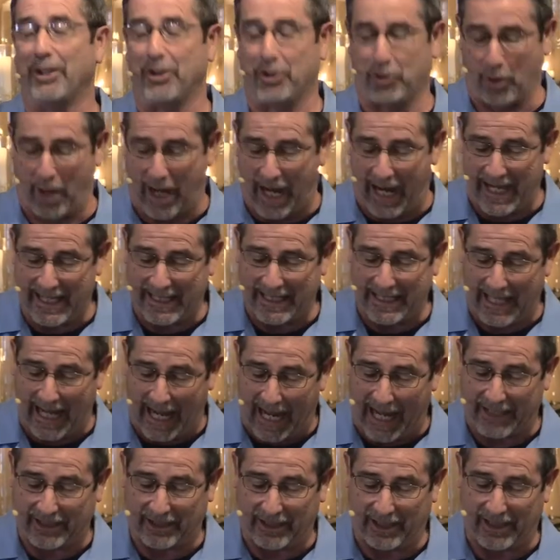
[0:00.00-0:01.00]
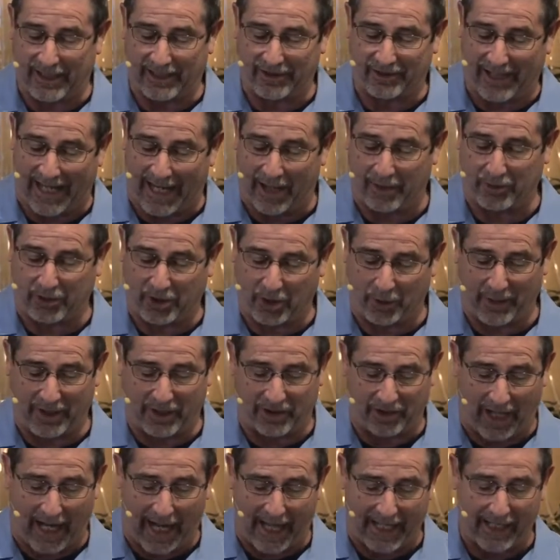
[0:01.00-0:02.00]
Trying not to sound too
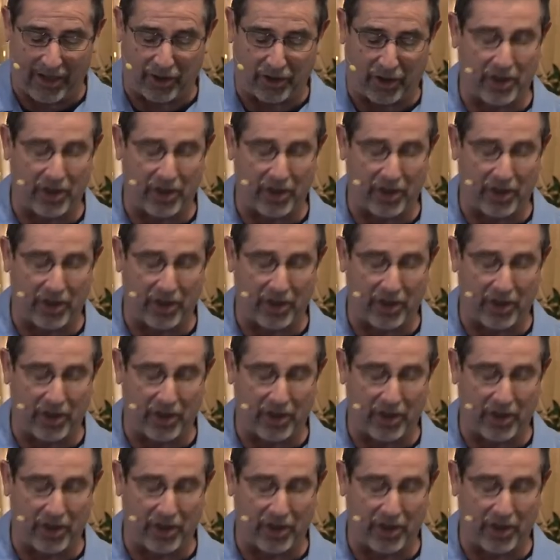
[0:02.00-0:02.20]
excited,